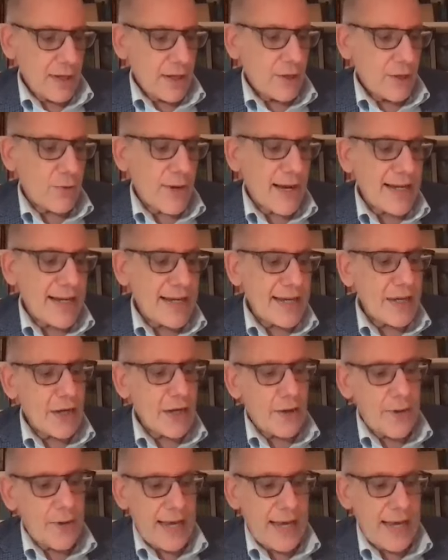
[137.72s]
Grady
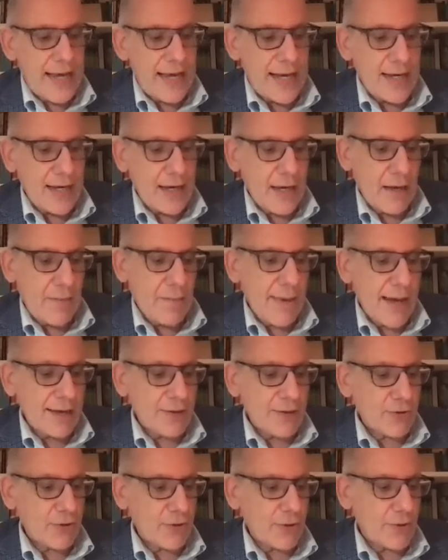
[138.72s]
Cohane, a
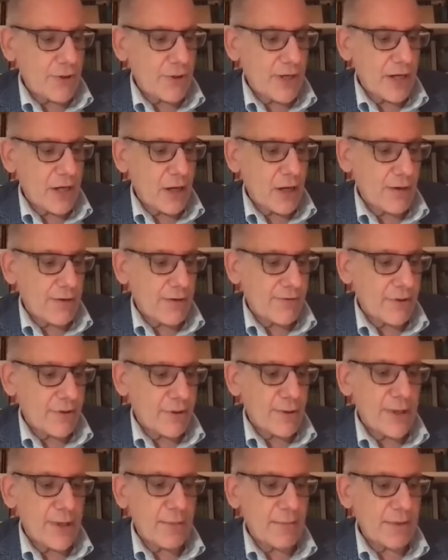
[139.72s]
bachelor
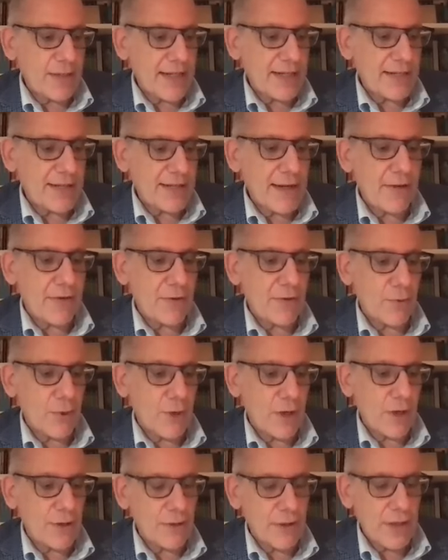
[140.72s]
choreographer who had a place down the
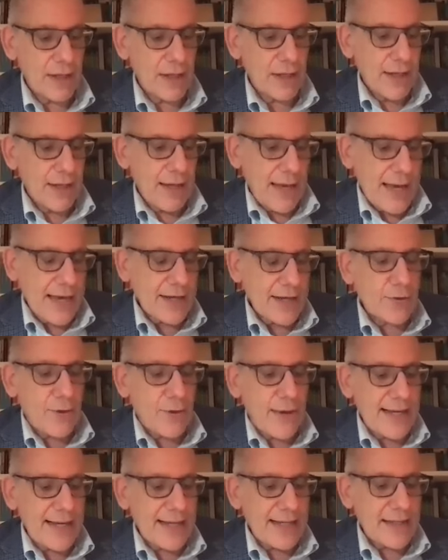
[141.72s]
road, and
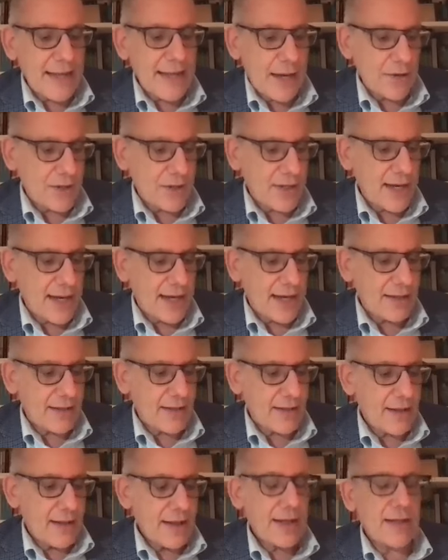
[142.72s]
Grady's house
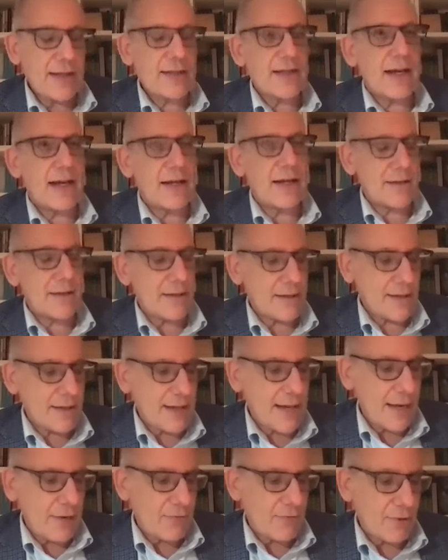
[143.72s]
guest, his cousin
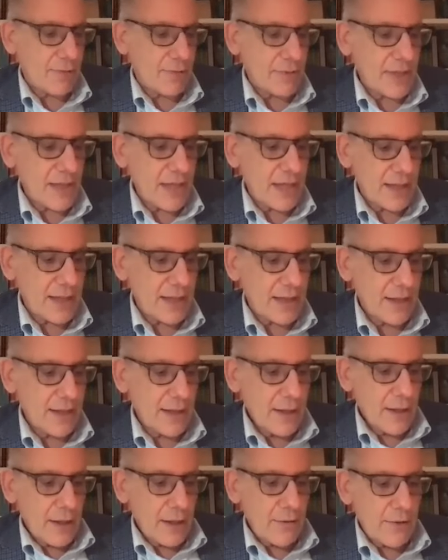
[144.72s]
Sandra Bleak,
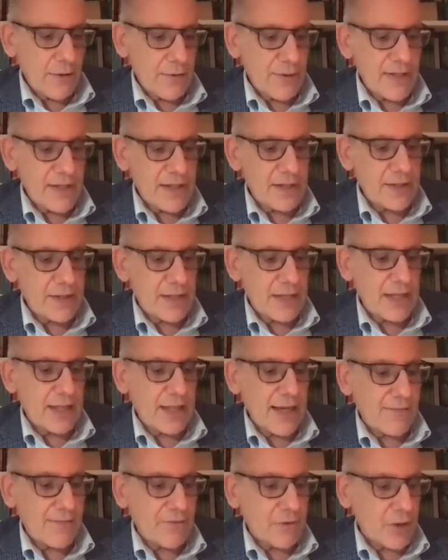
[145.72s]
who had recently
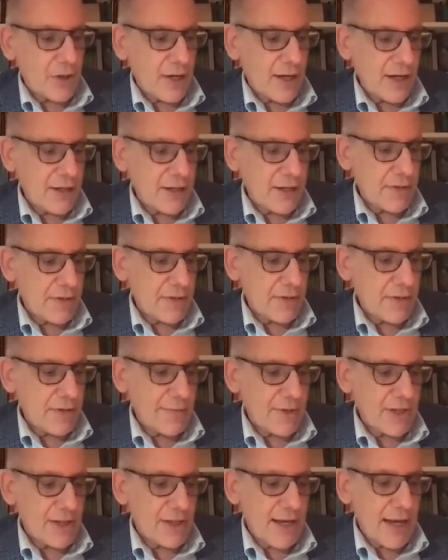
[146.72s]
left her husband and
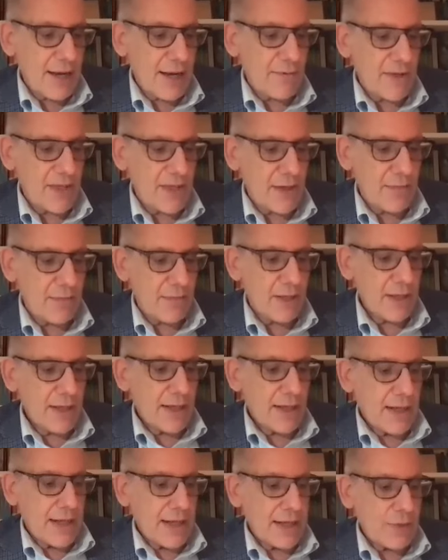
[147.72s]
was staying with him
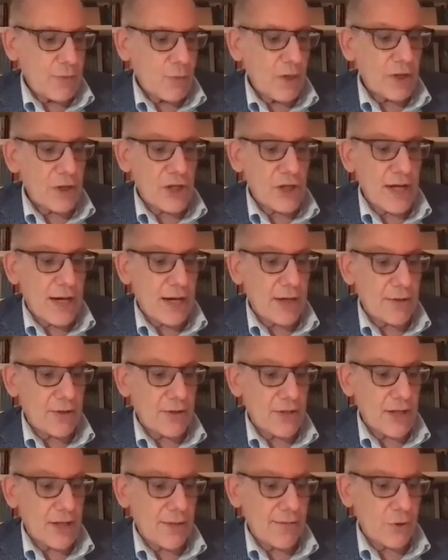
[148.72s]
while she got
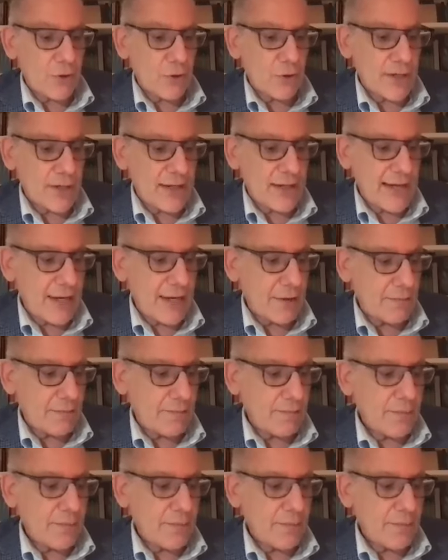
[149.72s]
herself sorted out.